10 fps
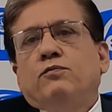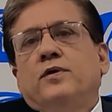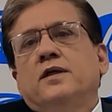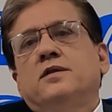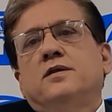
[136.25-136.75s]
Now,
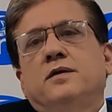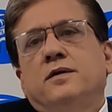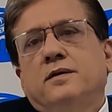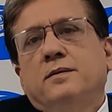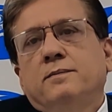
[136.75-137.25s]
first,
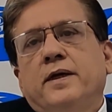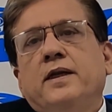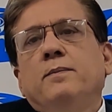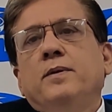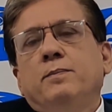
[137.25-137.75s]

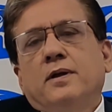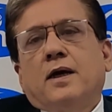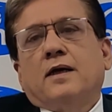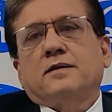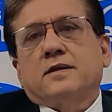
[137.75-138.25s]
many
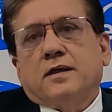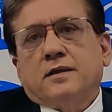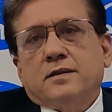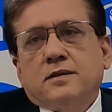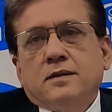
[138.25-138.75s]
people ask
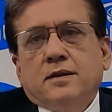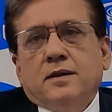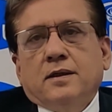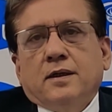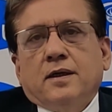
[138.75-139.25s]
us,
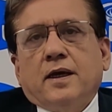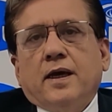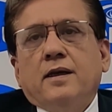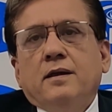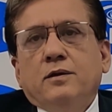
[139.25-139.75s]

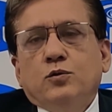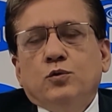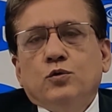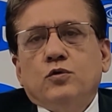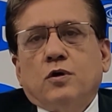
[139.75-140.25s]
can
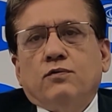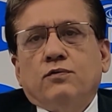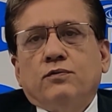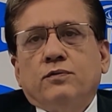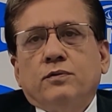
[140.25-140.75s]
use
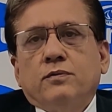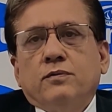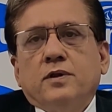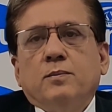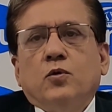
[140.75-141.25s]
of
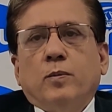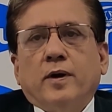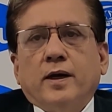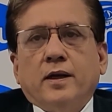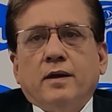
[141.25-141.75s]
the
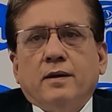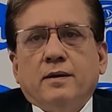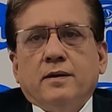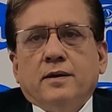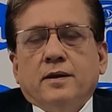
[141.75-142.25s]
mobile
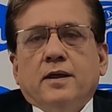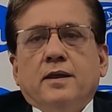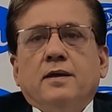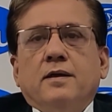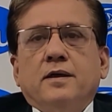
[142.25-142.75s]

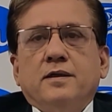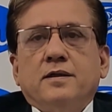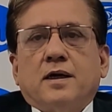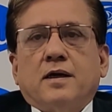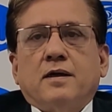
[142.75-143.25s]

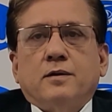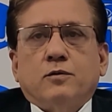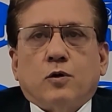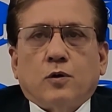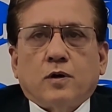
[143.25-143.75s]
increase our
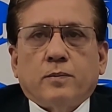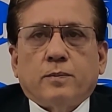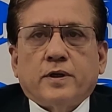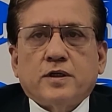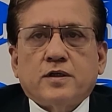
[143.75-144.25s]

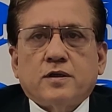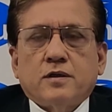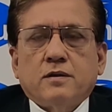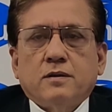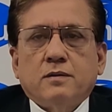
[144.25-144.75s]
intraocular
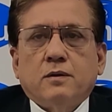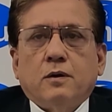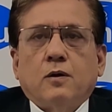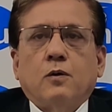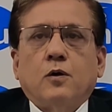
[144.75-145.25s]
pressure
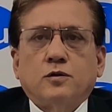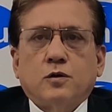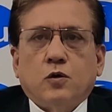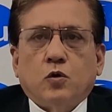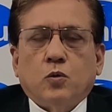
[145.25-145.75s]
or
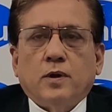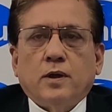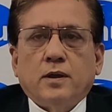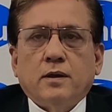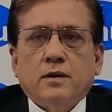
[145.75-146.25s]
cause
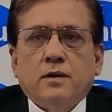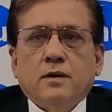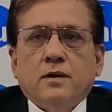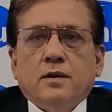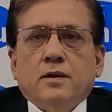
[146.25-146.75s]
glaucoma?
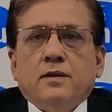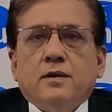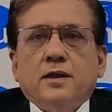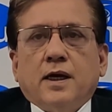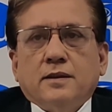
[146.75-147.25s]

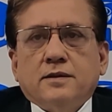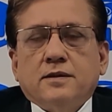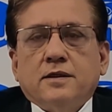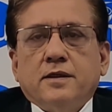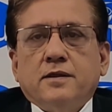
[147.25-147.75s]
The
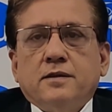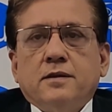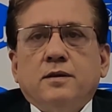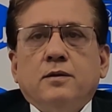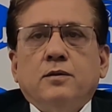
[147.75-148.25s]
answer
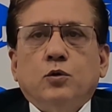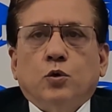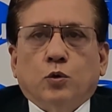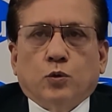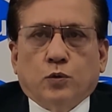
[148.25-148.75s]
is
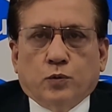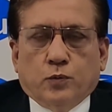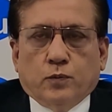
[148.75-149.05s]
no.